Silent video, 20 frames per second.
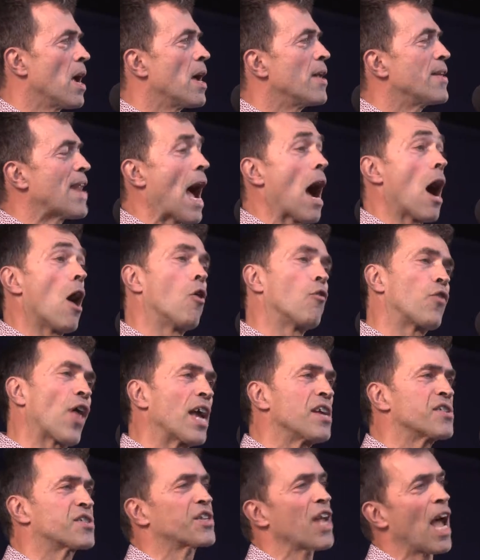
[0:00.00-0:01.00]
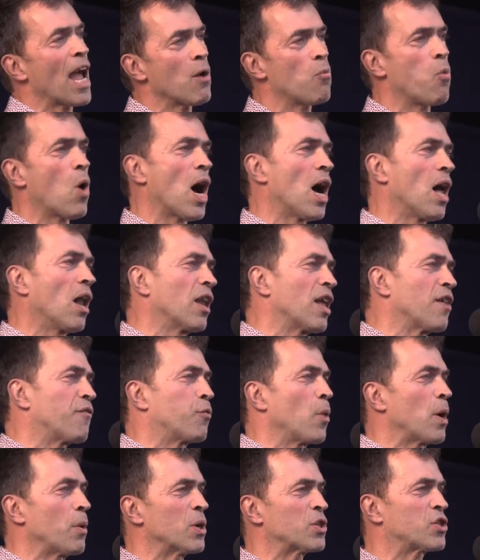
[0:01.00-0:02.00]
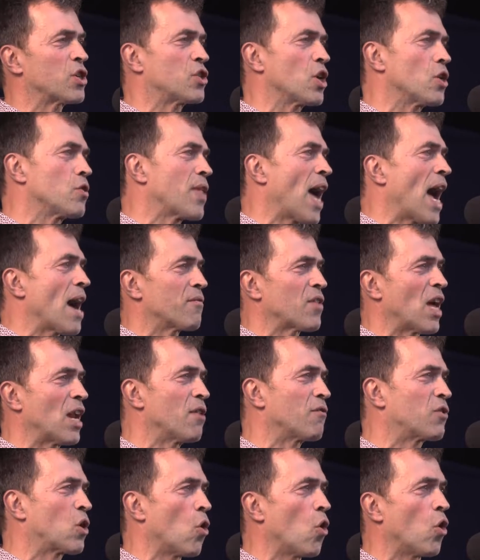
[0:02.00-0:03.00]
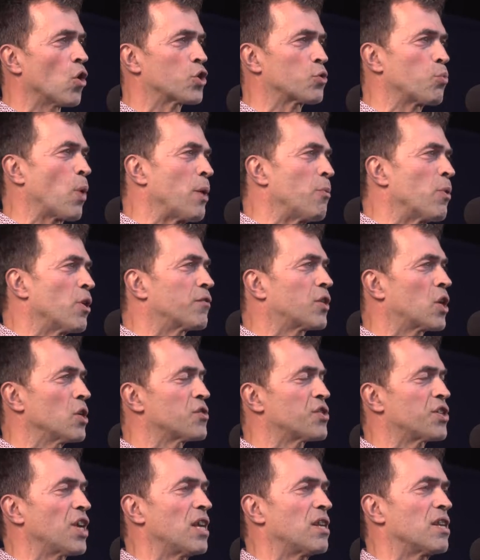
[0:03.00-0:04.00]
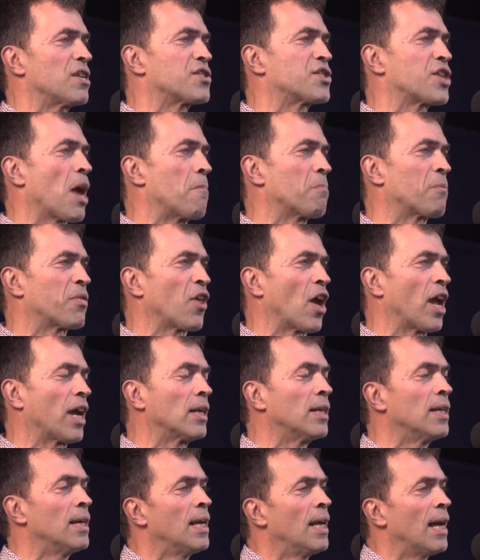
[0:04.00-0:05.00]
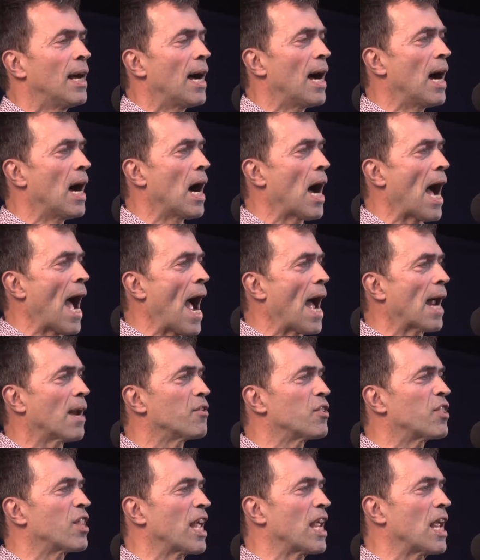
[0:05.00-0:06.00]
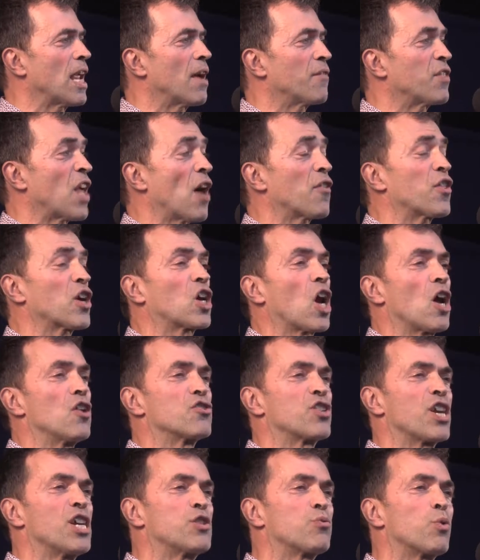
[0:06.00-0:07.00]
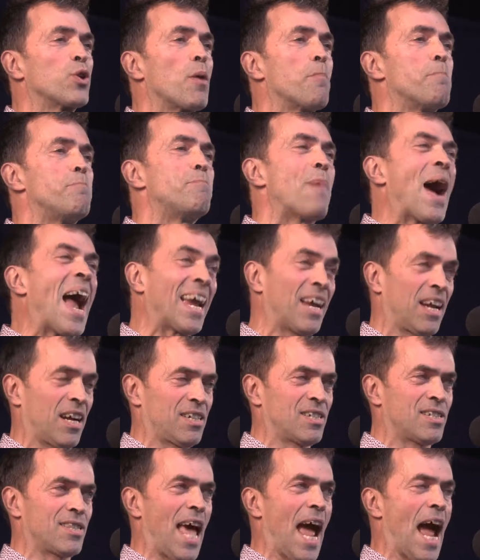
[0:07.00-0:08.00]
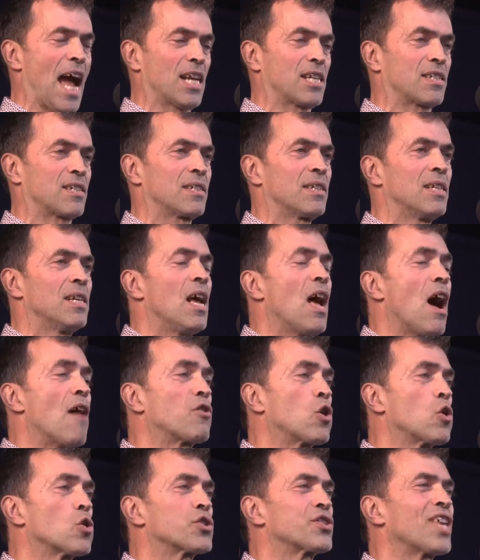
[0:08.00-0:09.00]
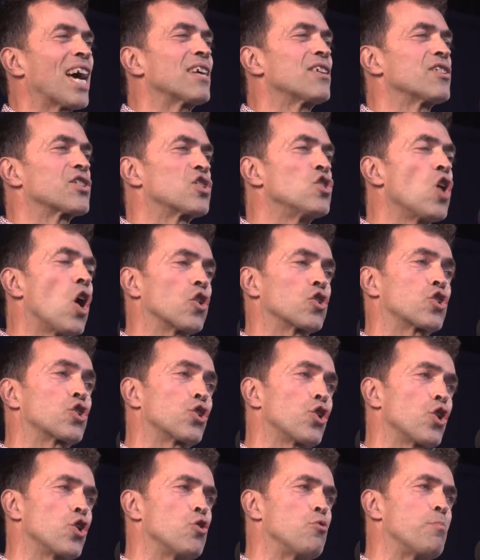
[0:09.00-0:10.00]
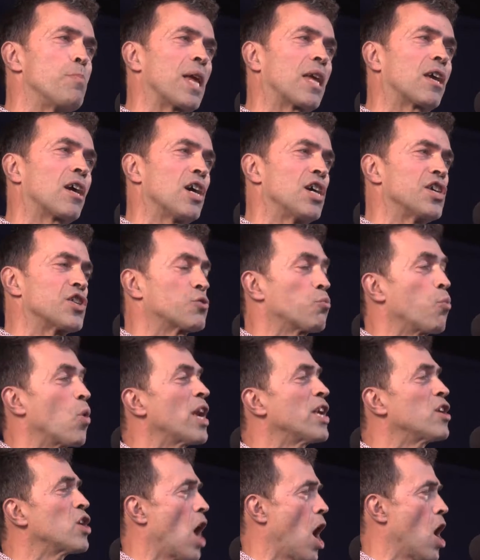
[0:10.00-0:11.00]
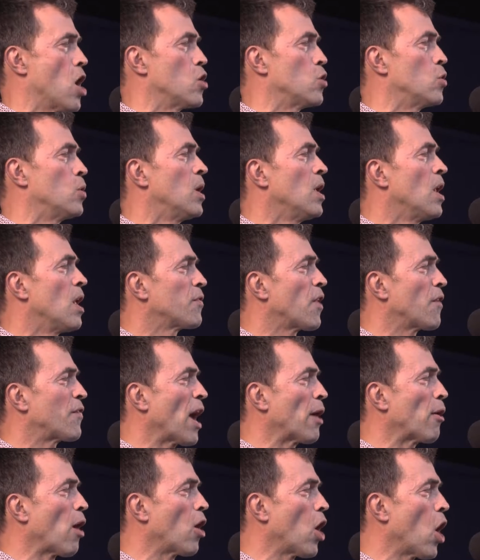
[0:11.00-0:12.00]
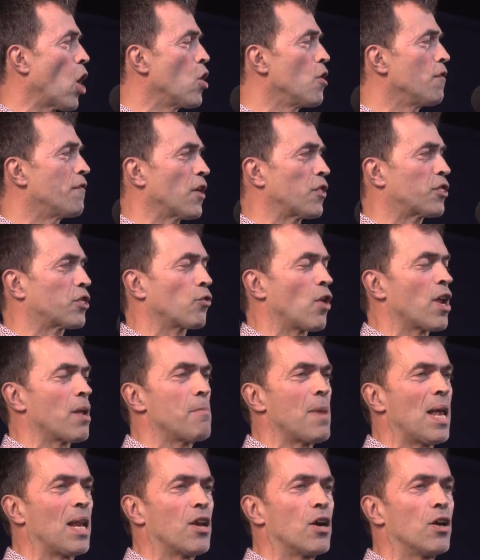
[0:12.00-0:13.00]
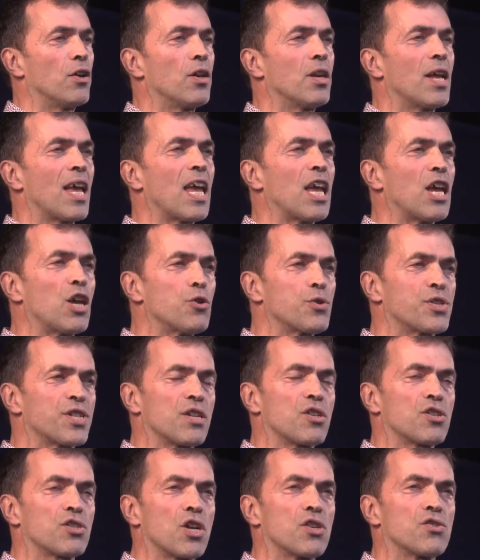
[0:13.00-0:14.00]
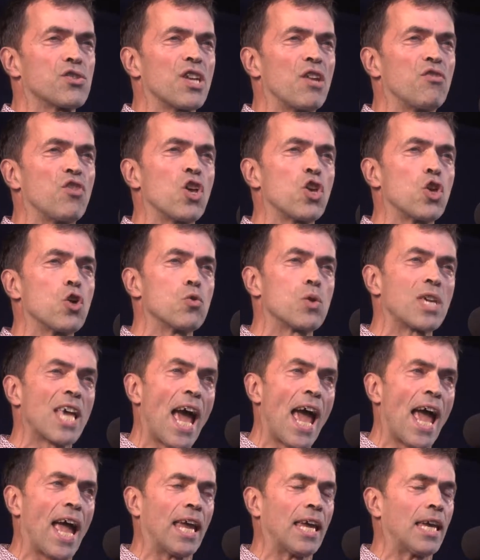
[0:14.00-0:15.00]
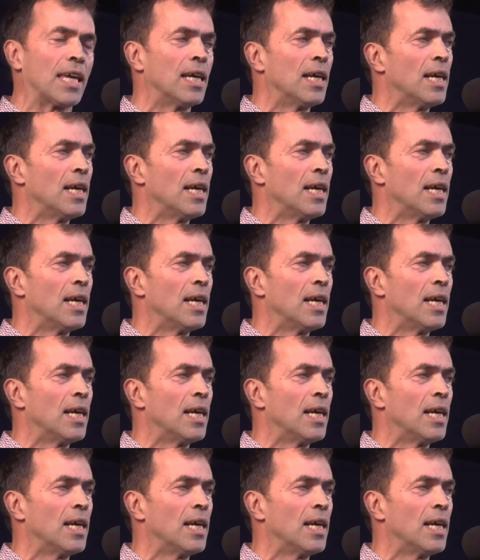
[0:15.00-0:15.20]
Now, they say, well, if we were to do that, then, of course, we would have conceded something, and the other countries would have banked that. Of course, that's not true, because we know that there are over 3 million EU citizens in the UK,